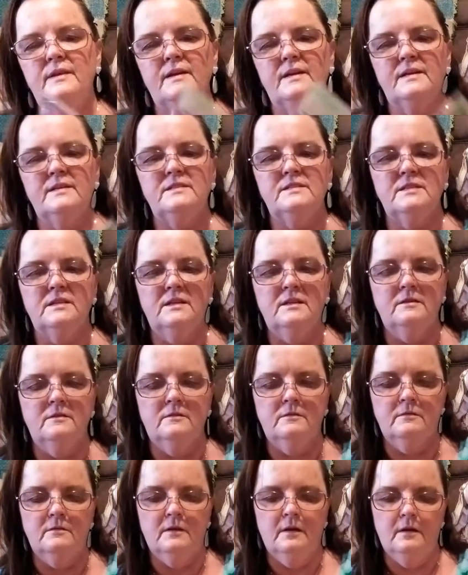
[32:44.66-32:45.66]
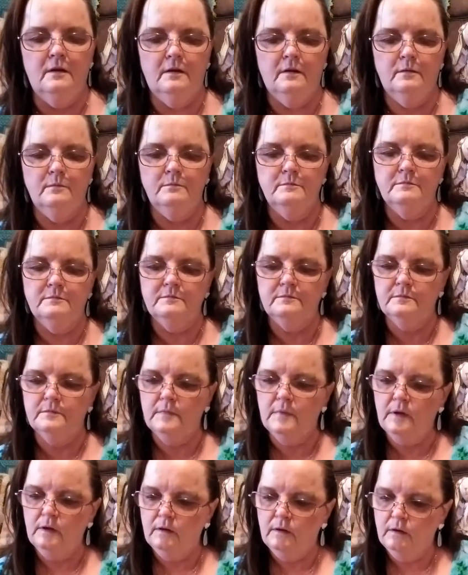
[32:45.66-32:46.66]
these little um,
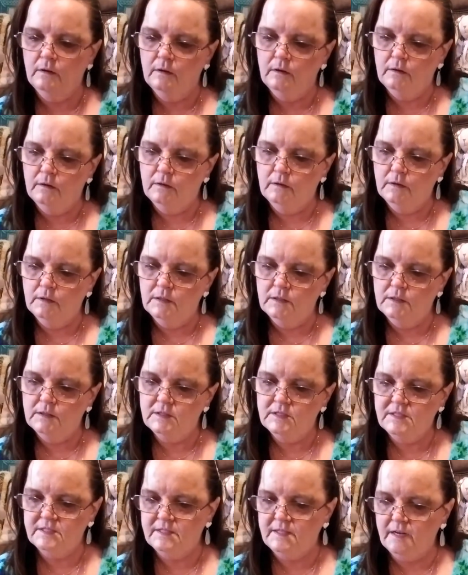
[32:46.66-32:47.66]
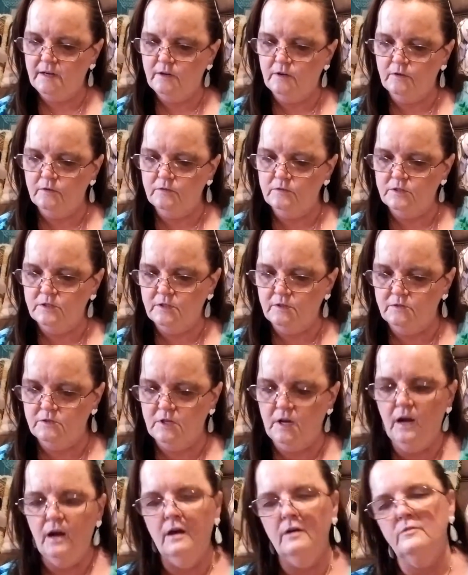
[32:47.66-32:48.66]
stickers. There's
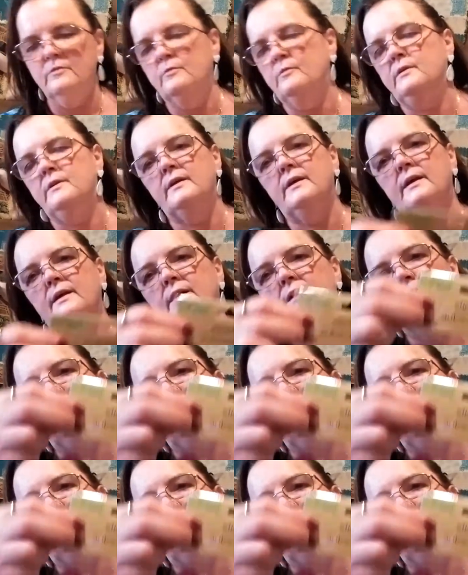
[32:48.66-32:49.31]
a hundred in